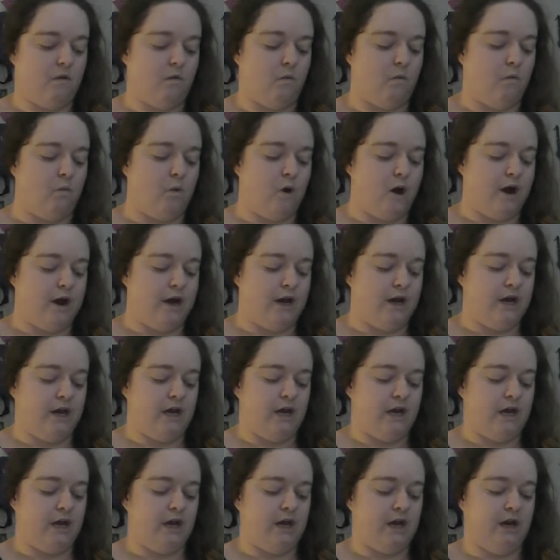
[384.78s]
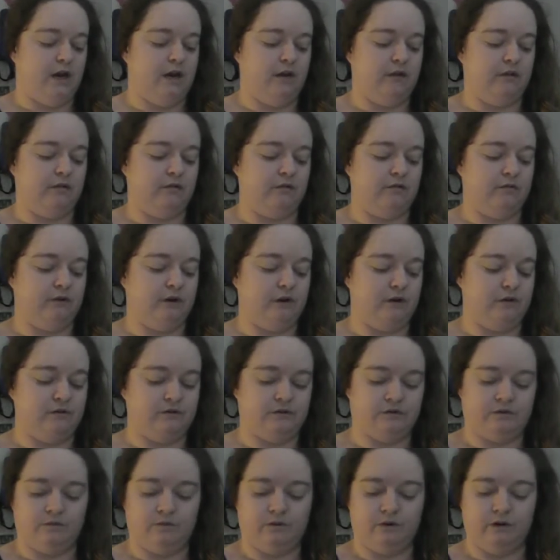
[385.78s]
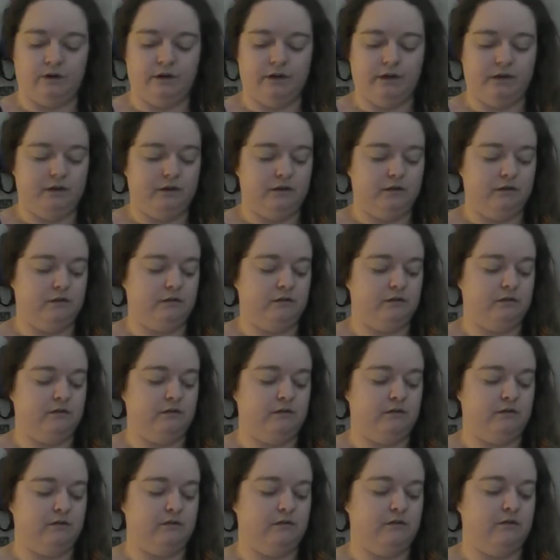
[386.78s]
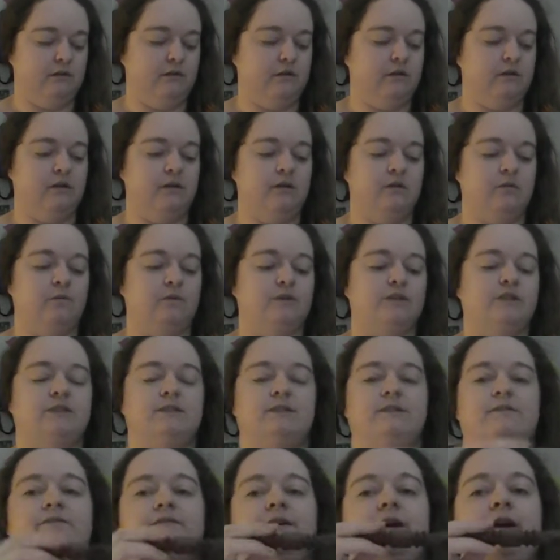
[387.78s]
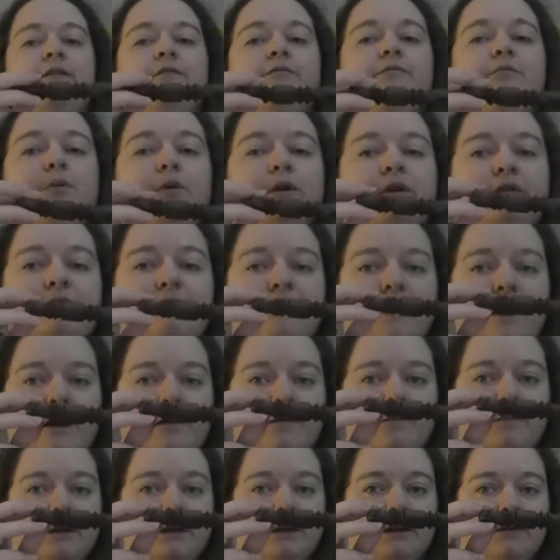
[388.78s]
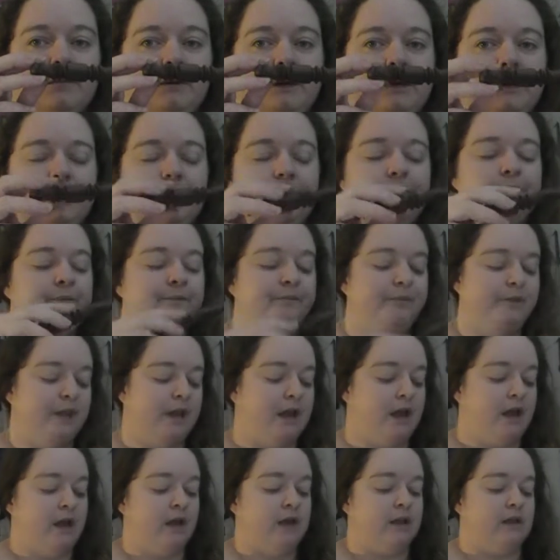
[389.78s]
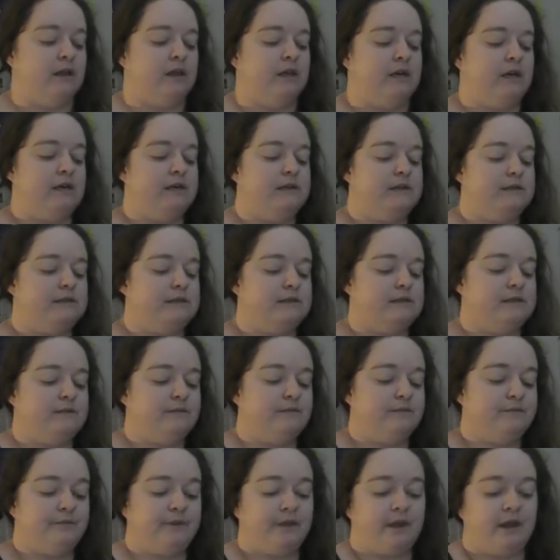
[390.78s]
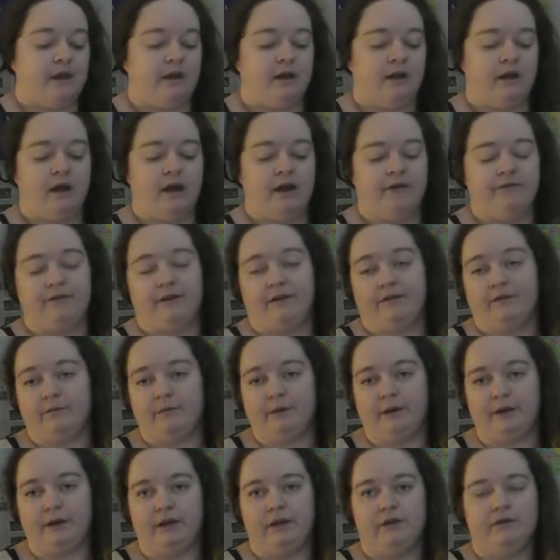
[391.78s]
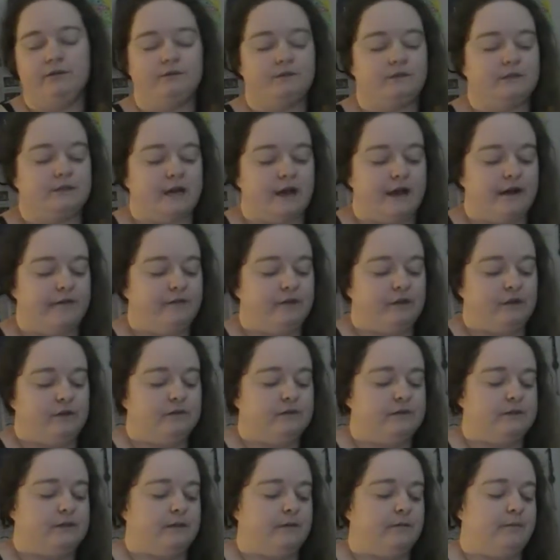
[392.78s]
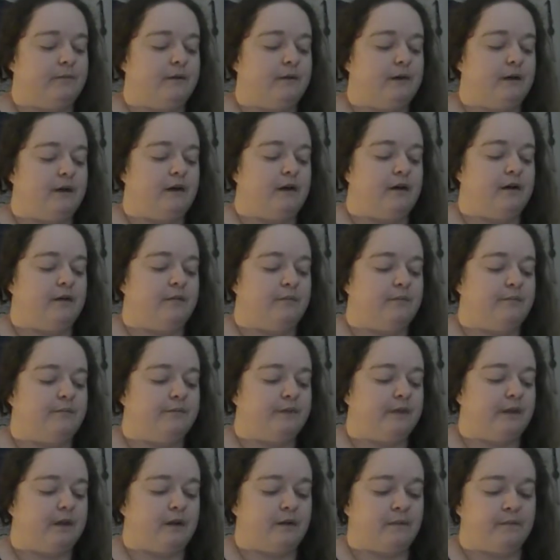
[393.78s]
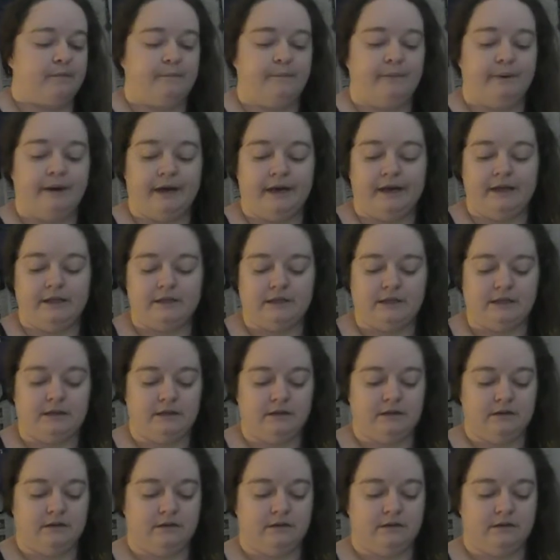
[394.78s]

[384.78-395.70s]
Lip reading: one in the rosewood, which is a 5.5 millimeter. These have never been used. I haven't used them, but